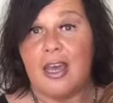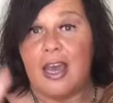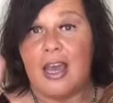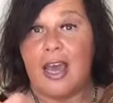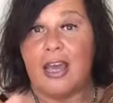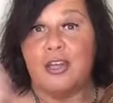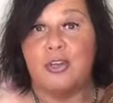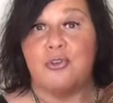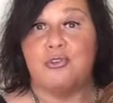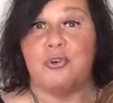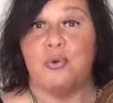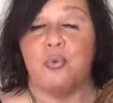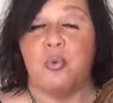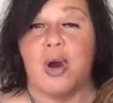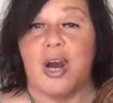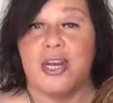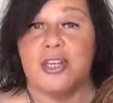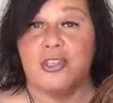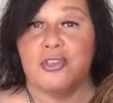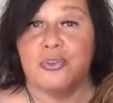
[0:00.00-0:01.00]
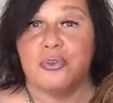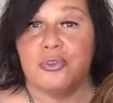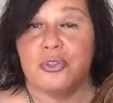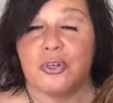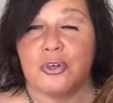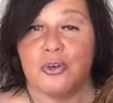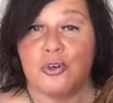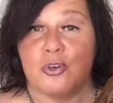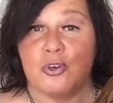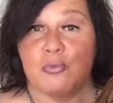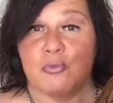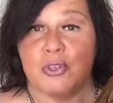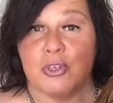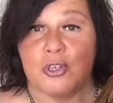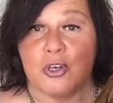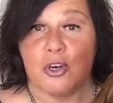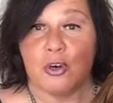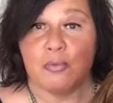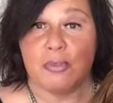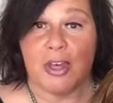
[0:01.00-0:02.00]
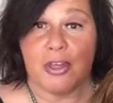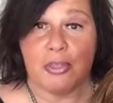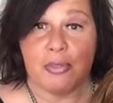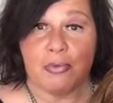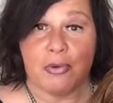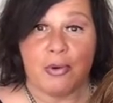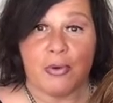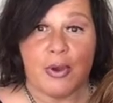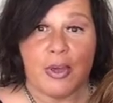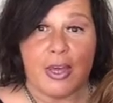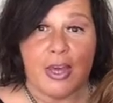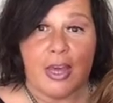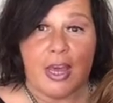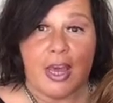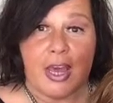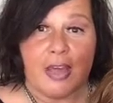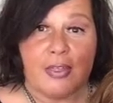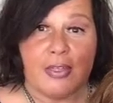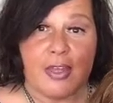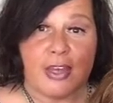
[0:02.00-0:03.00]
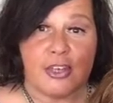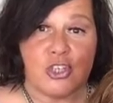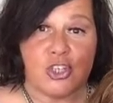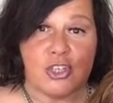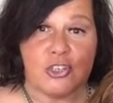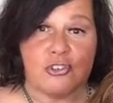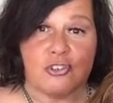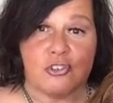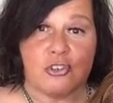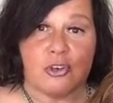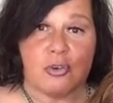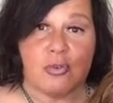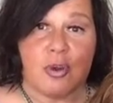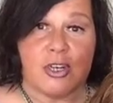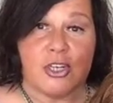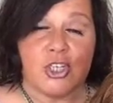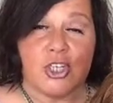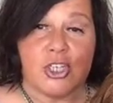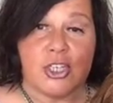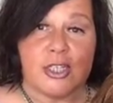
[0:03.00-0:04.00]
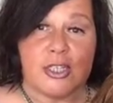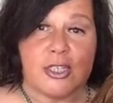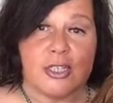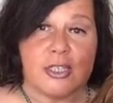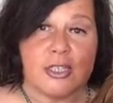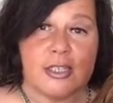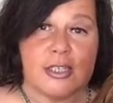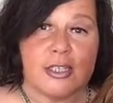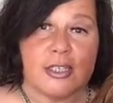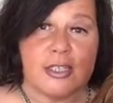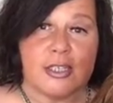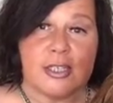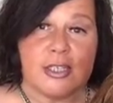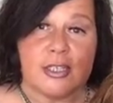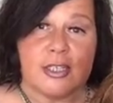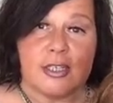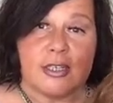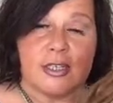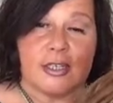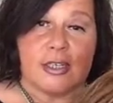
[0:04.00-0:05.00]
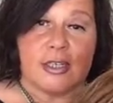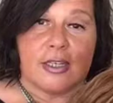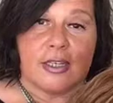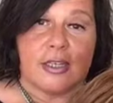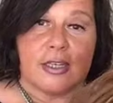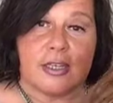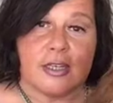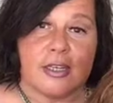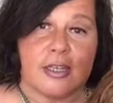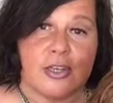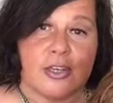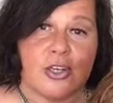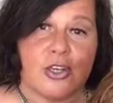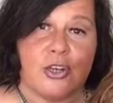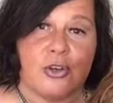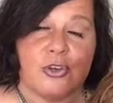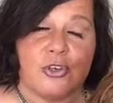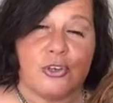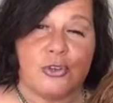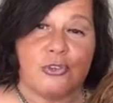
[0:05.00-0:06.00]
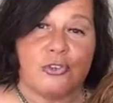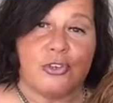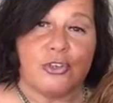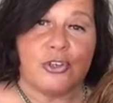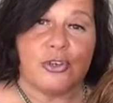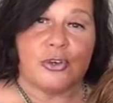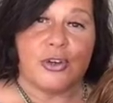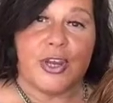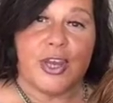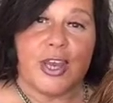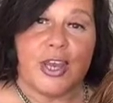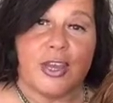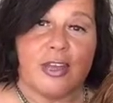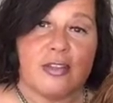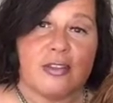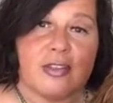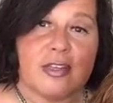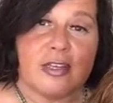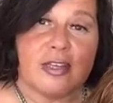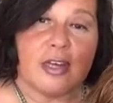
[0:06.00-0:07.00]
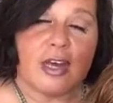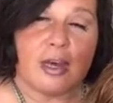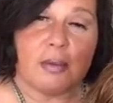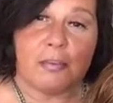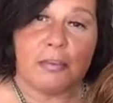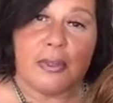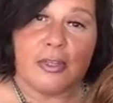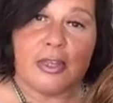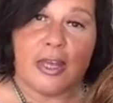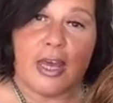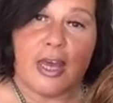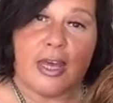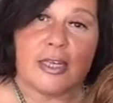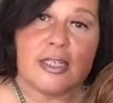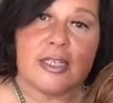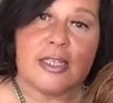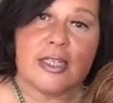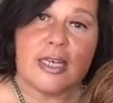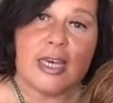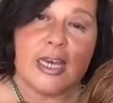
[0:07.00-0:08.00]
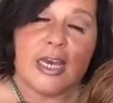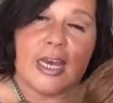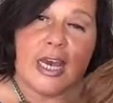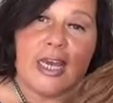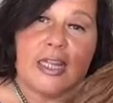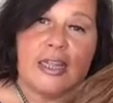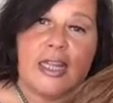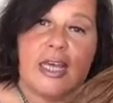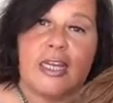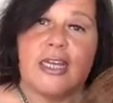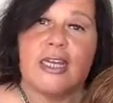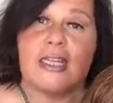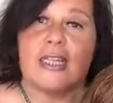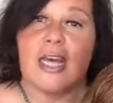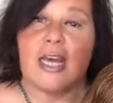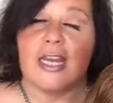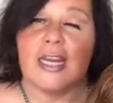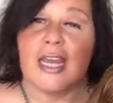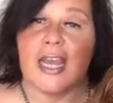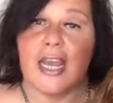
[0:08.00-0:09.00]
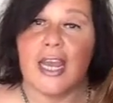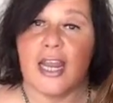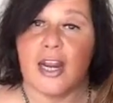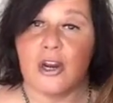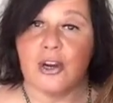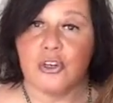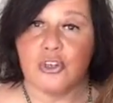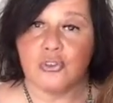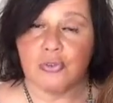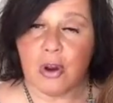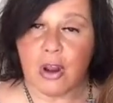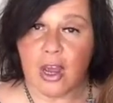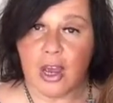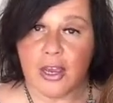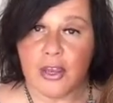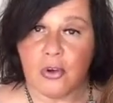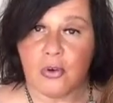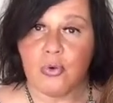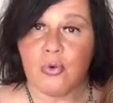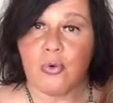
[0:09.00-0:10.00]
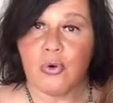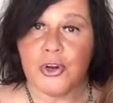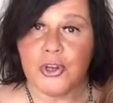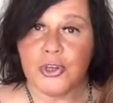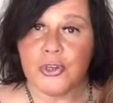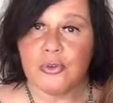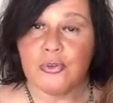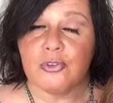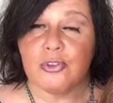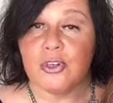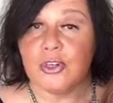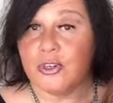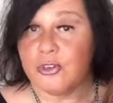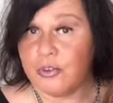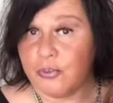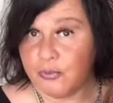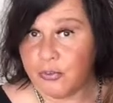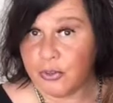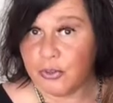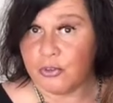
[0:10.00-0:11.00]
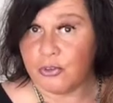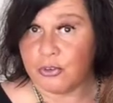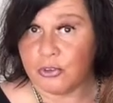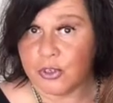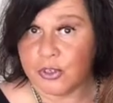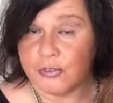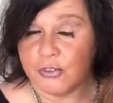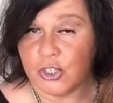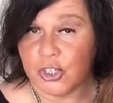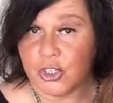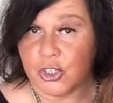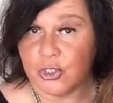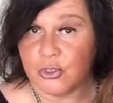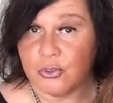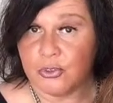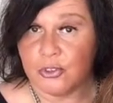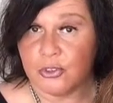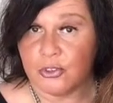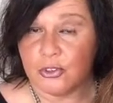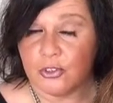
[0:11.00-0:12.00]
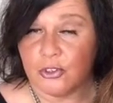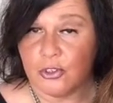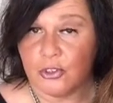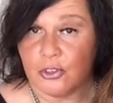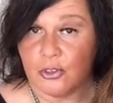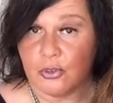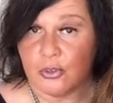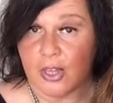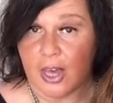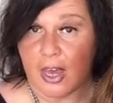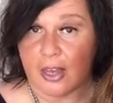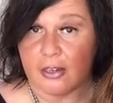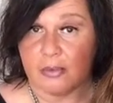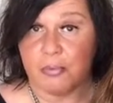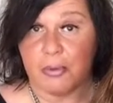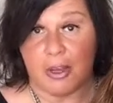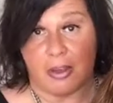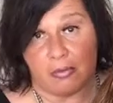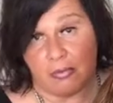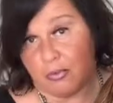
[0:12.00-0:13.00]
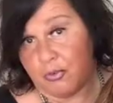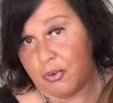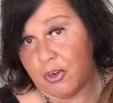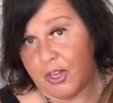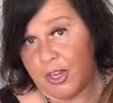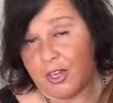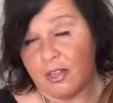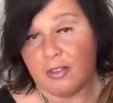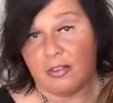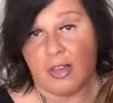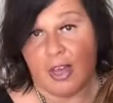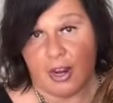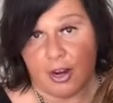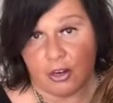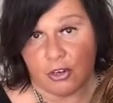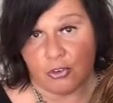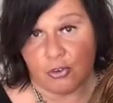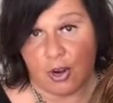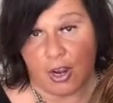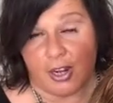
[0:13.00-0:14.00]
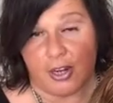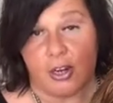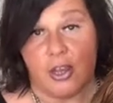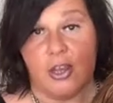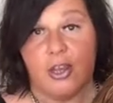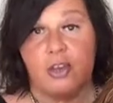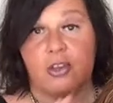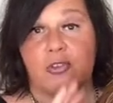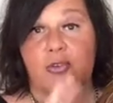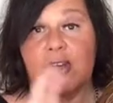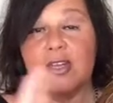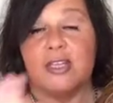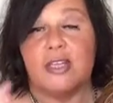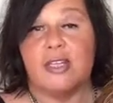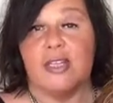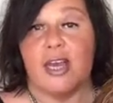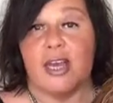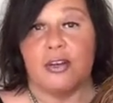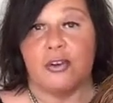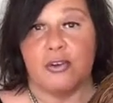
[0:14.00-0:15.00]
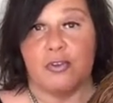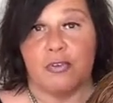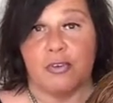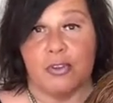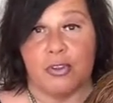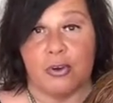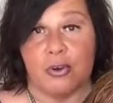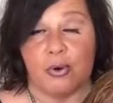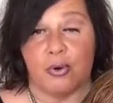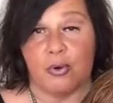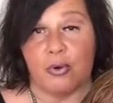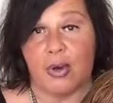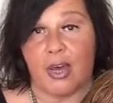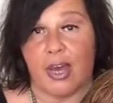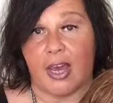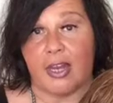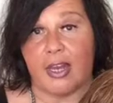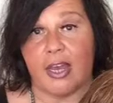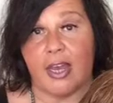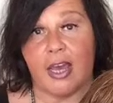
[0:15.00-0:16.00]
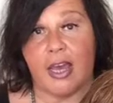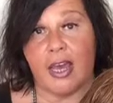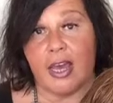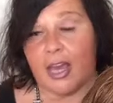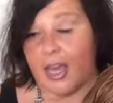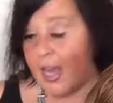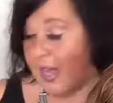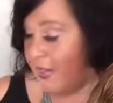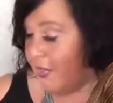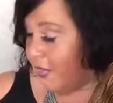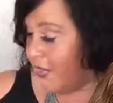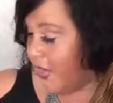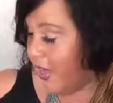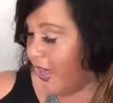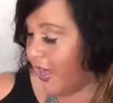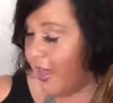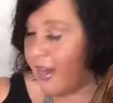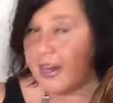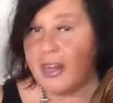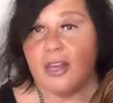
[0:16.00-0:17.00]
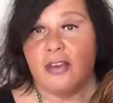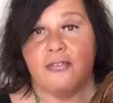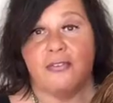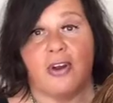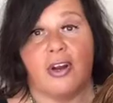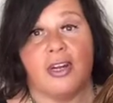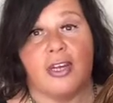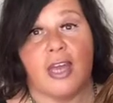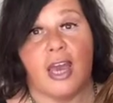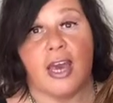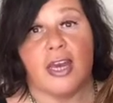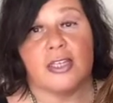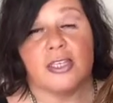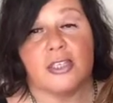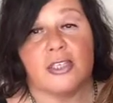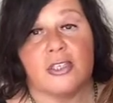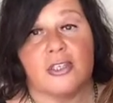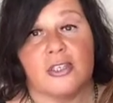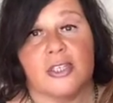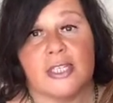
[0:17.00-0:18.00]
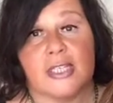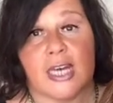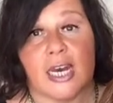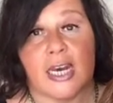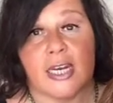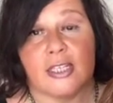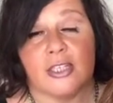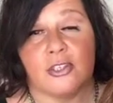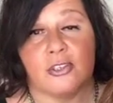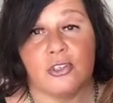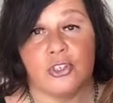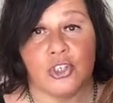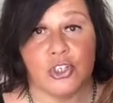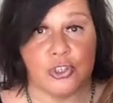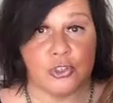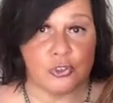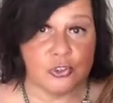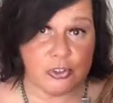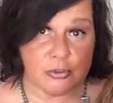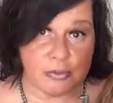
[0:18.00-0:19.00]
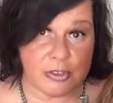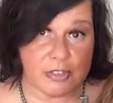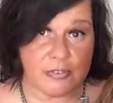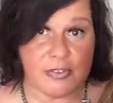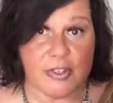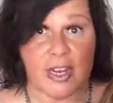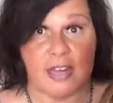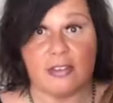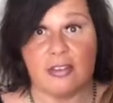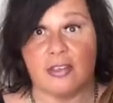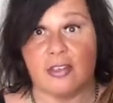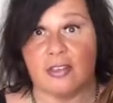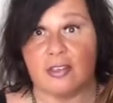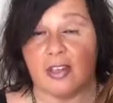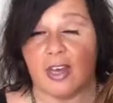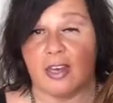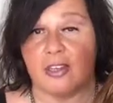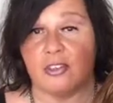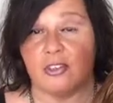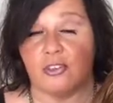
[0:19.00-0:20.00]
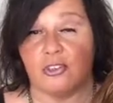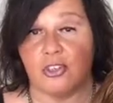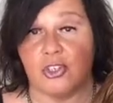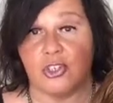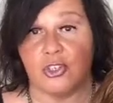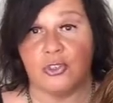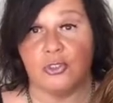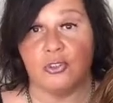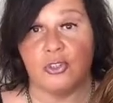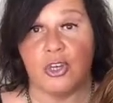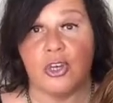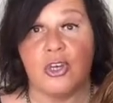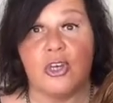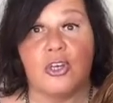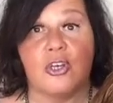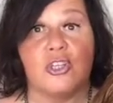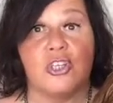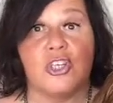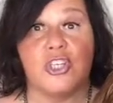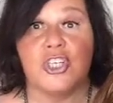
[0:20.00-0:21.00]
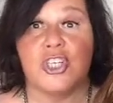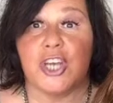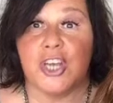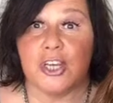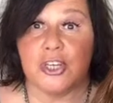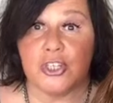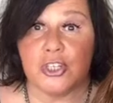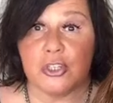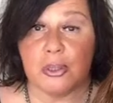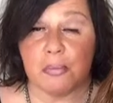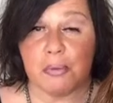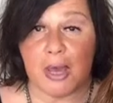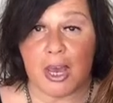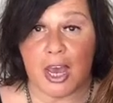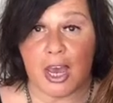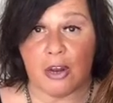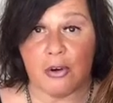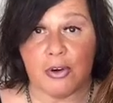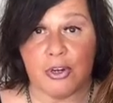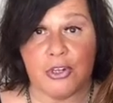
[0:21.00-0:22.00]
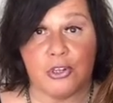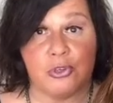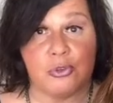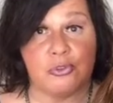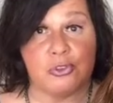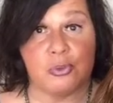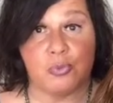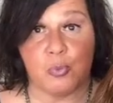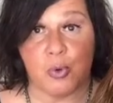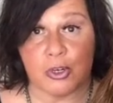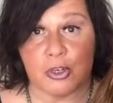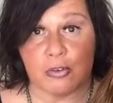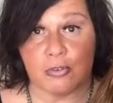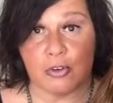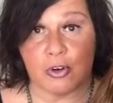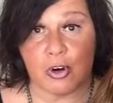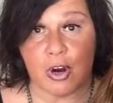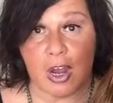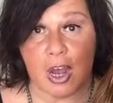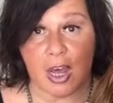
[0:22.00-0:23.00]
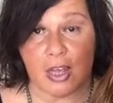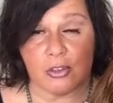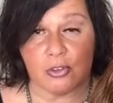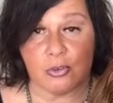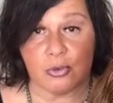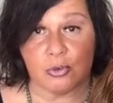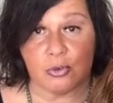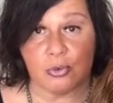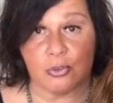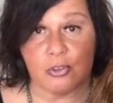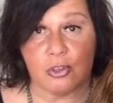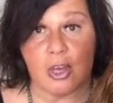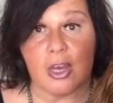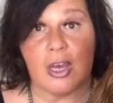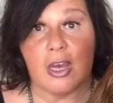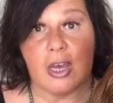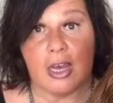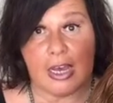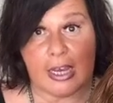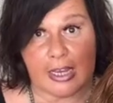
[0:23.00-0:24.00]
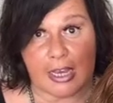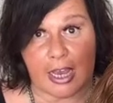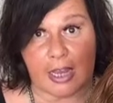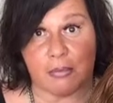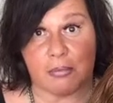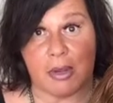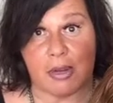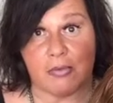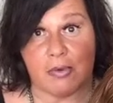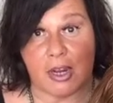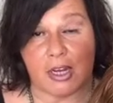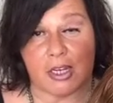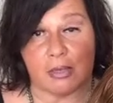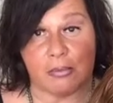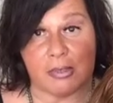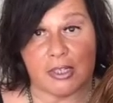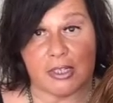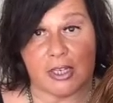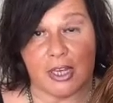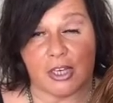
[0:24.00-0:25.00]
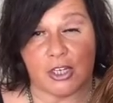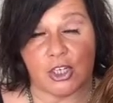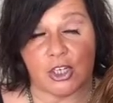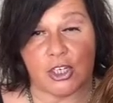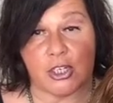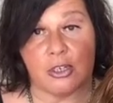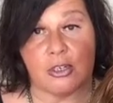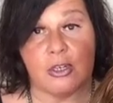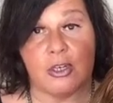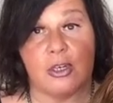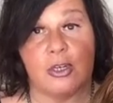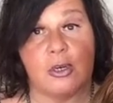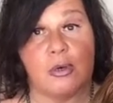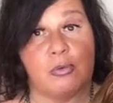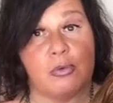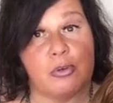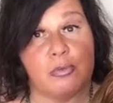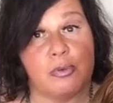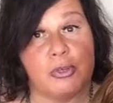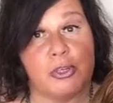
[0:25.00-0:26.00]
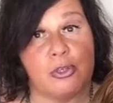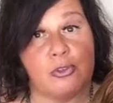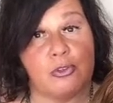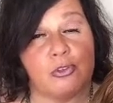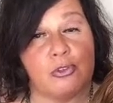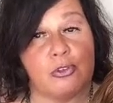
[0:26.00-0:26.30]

and use a wide tooth comb to comb that through, and then just scrunch it, you know, using your hands and cupping match, and letting that air dry, or using a diffuser if she chooses to do that. But for ease, air drying. So I did that over the whole head. And then if our guest decides to choose, Miss Vanessa decides to choose to change the pattern using one of her hot tools, again, my recommendation would be